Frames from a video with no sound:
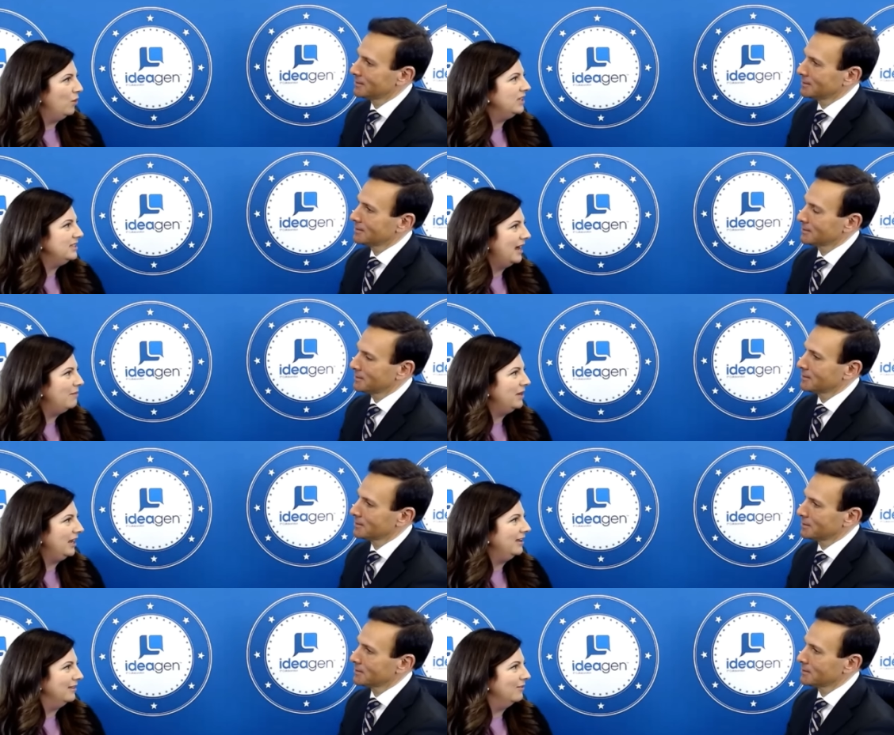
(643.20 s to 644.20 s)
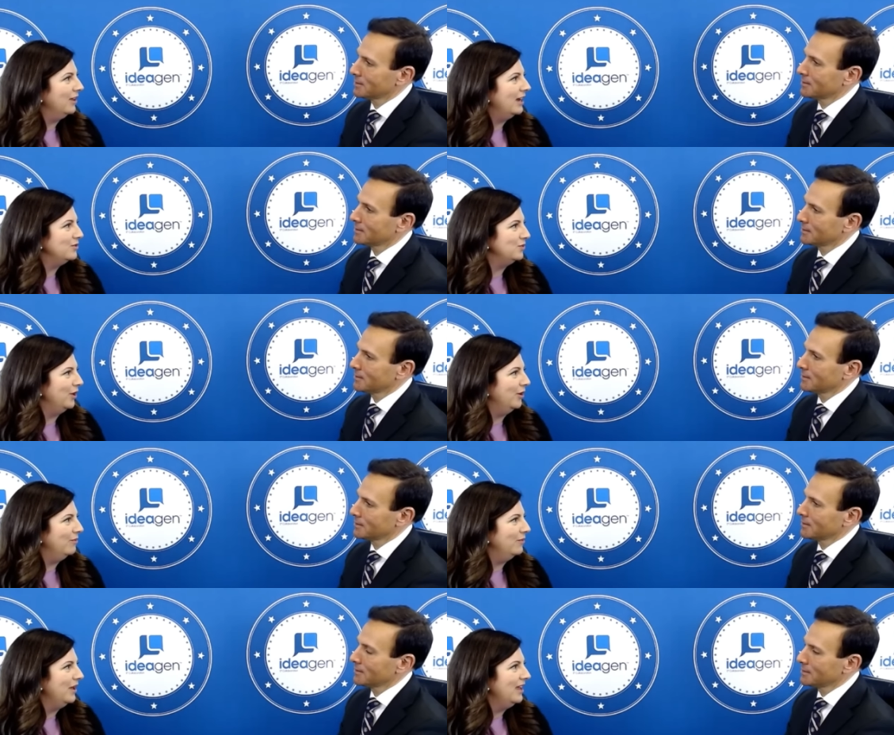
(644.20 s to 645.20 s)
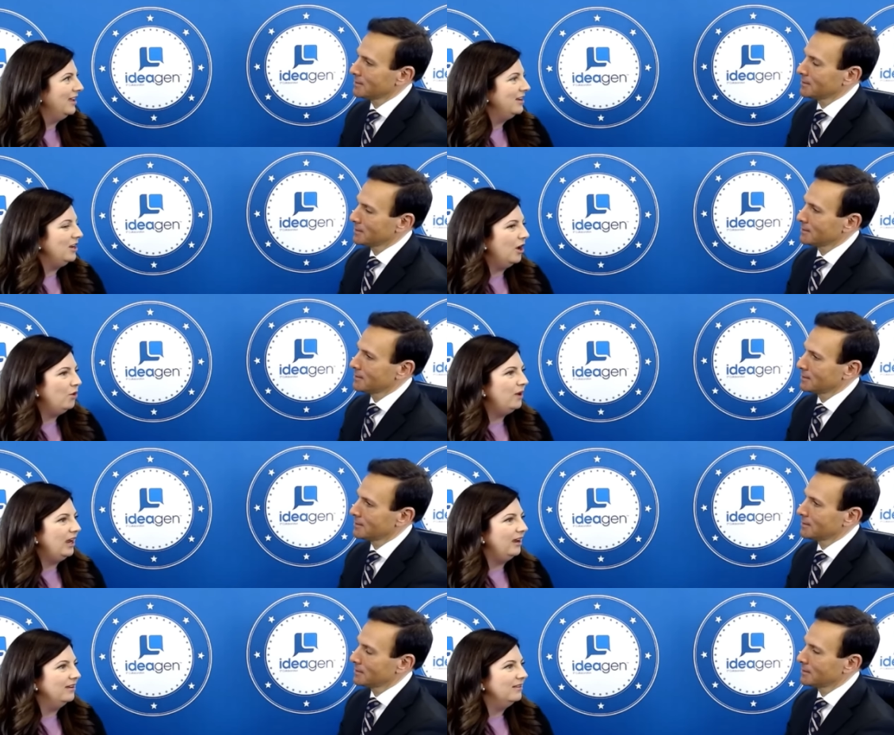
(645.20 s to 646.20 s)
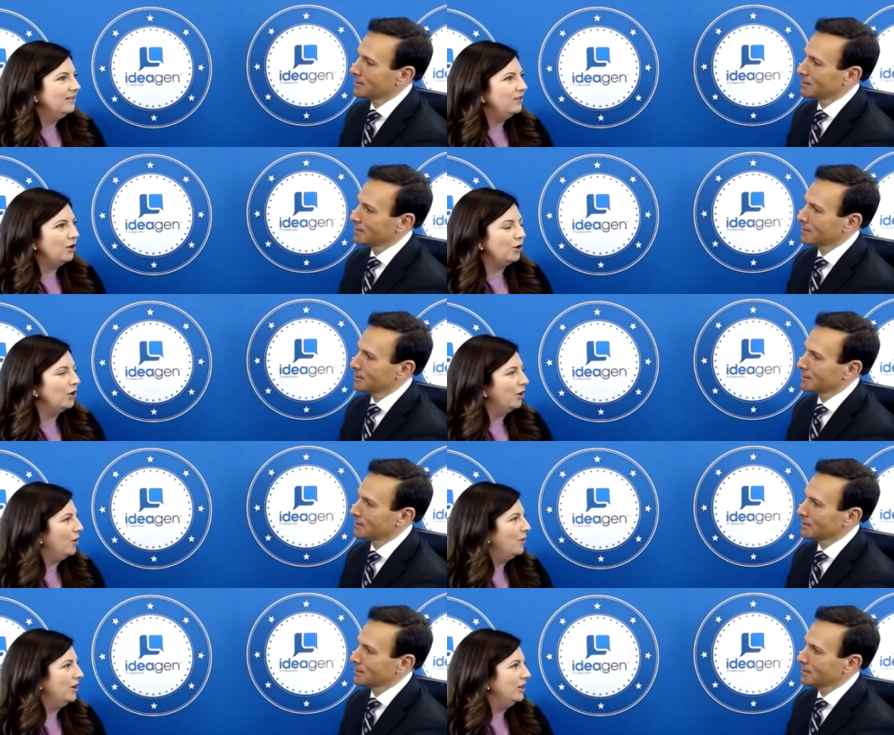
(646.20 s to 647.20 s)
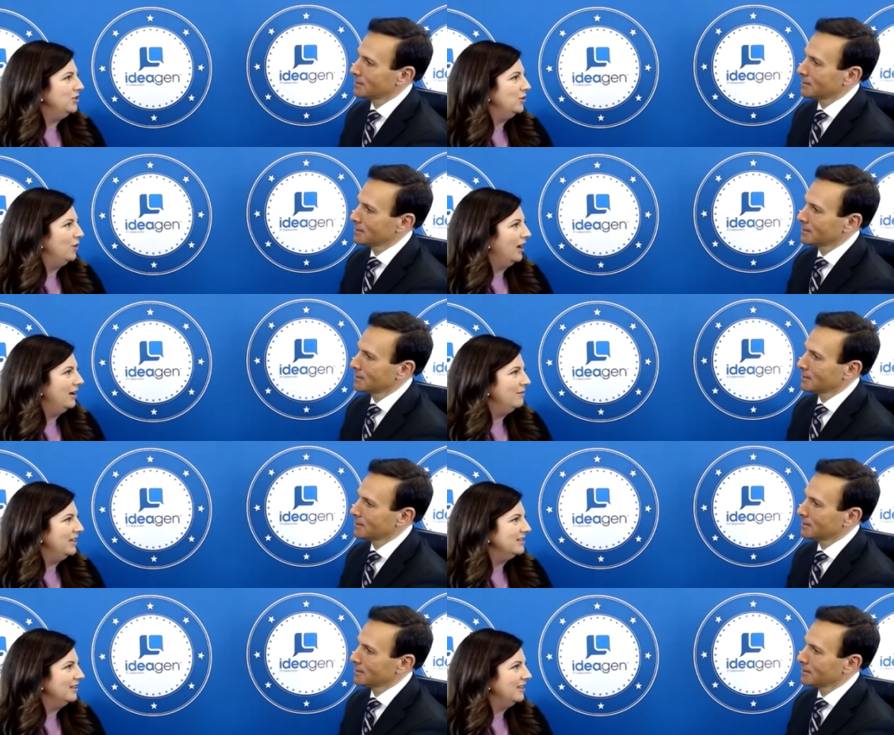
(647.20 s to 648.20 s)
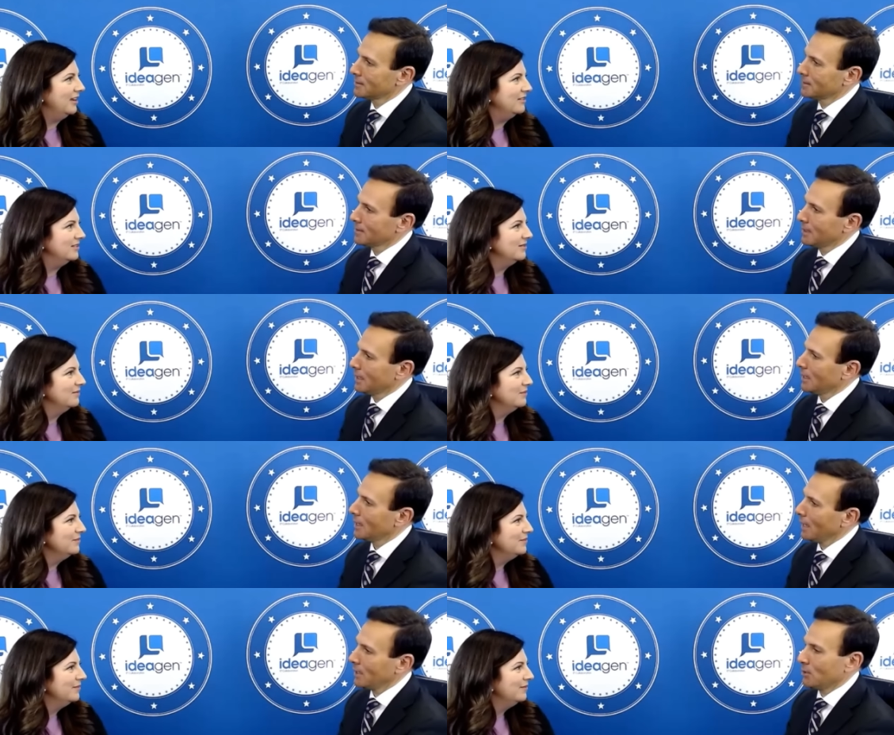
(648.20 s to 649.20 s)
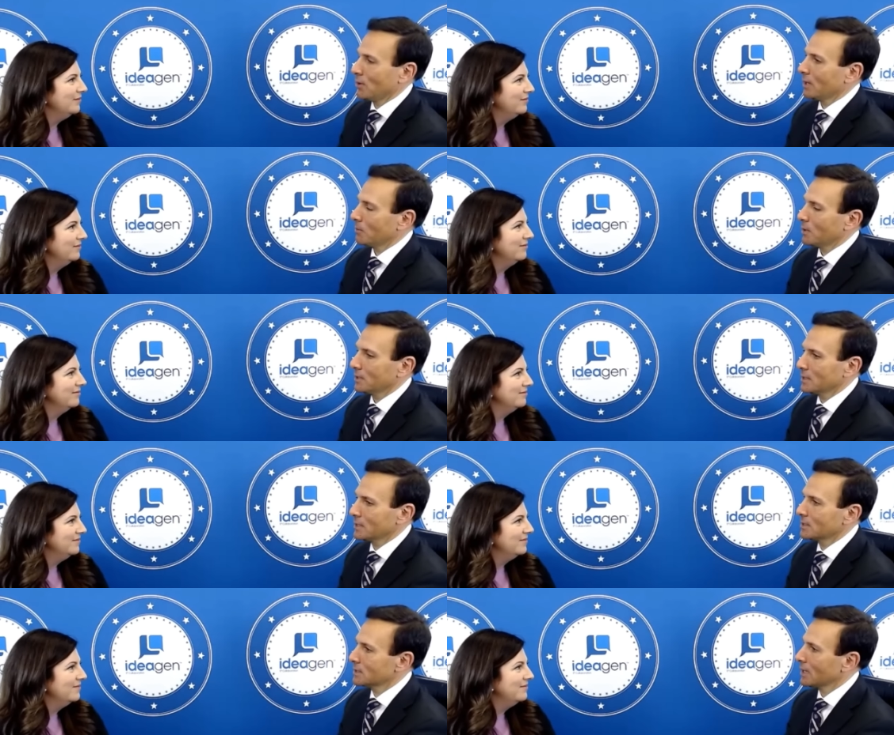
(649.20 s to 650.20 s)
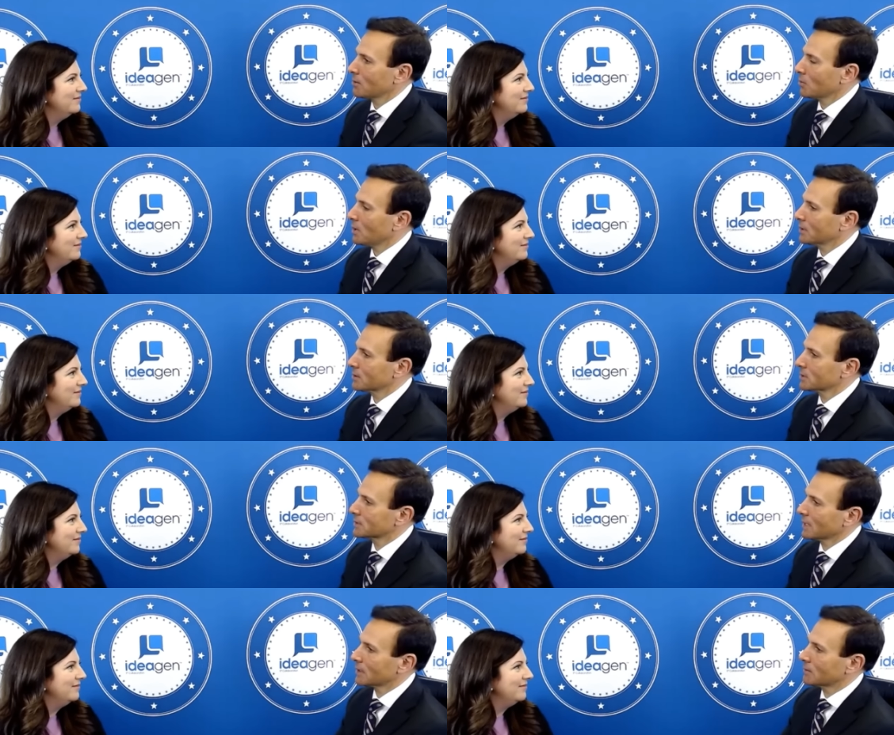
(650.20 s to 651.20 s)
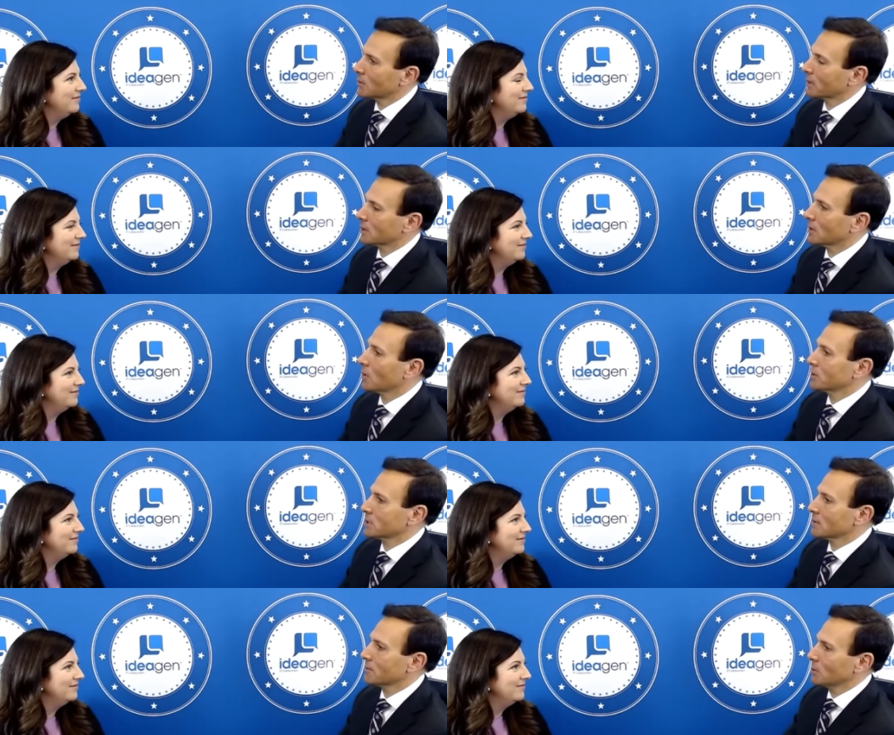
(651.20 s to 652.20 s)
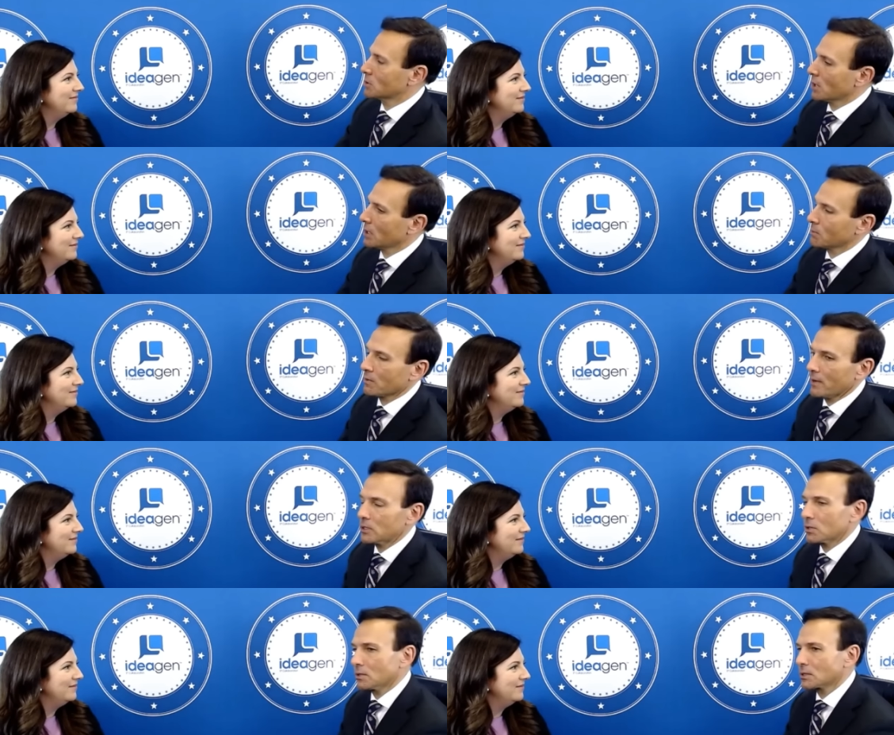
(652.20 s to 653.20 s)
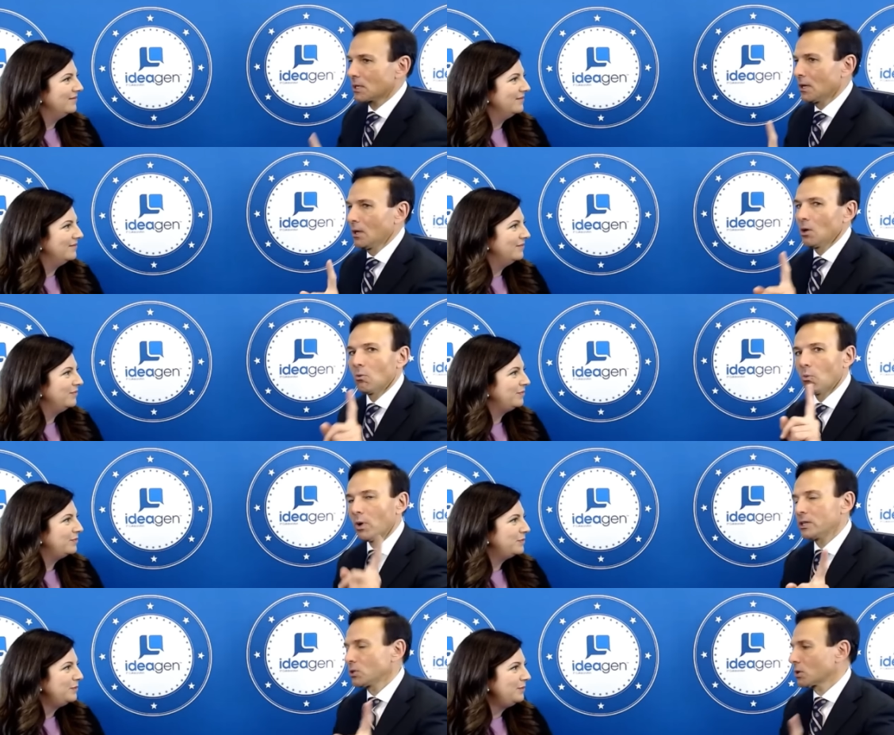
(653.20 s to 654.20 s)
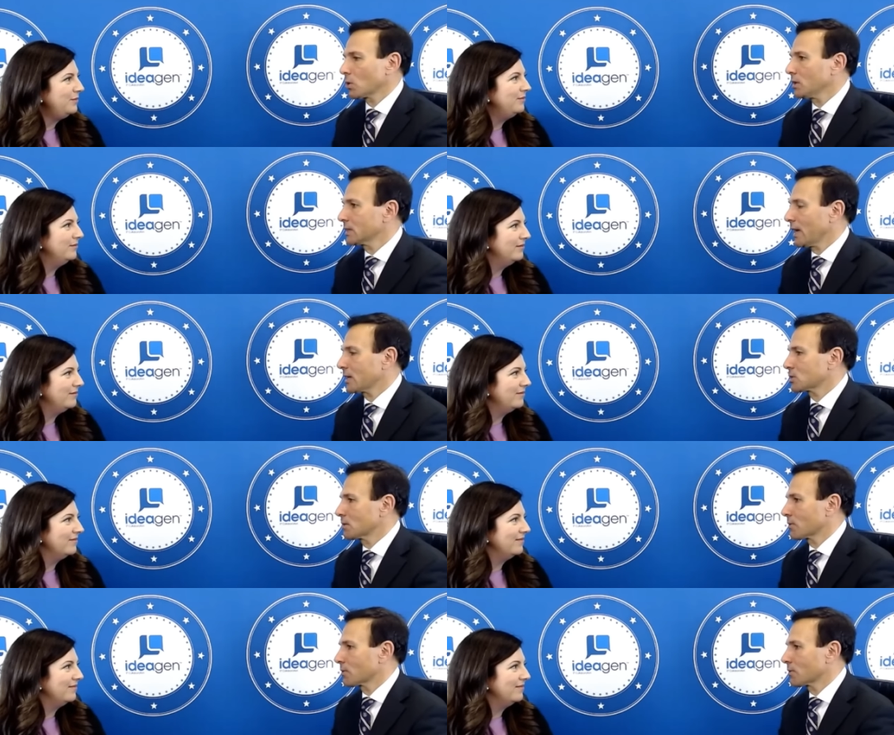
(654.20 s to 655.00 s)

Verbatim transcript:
Speaker 1: what's happening in the classroom knowing that they're going to go on and do great and amazing things.
Speaker 2: Incredible. Sarah Walters, Executive Director, HOSA, Future Health Professionals. What is your call to action